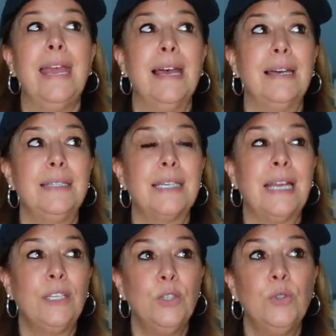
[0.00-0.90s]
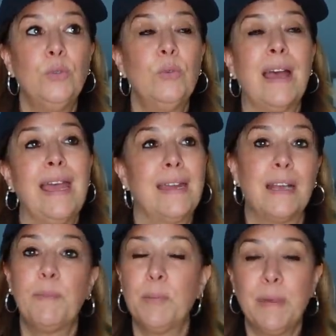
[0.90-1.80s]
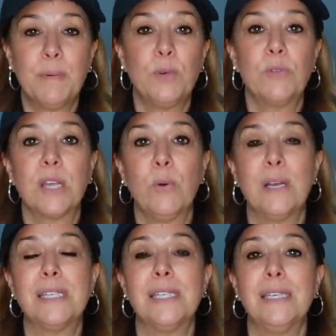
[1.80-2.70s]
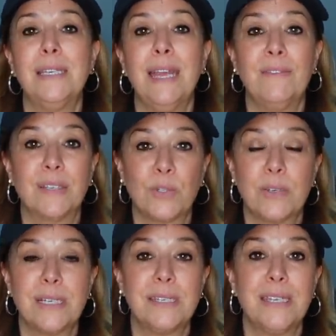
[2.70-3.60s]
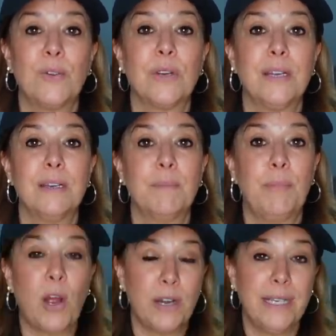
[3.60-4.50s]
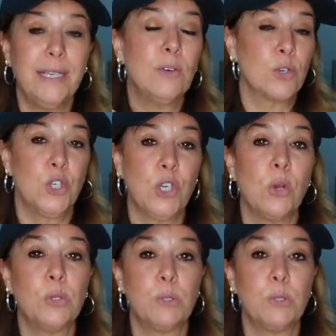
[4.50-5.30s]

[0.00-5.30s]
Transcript: and I knew I had a couple people who requested a Victoria's Secret party or show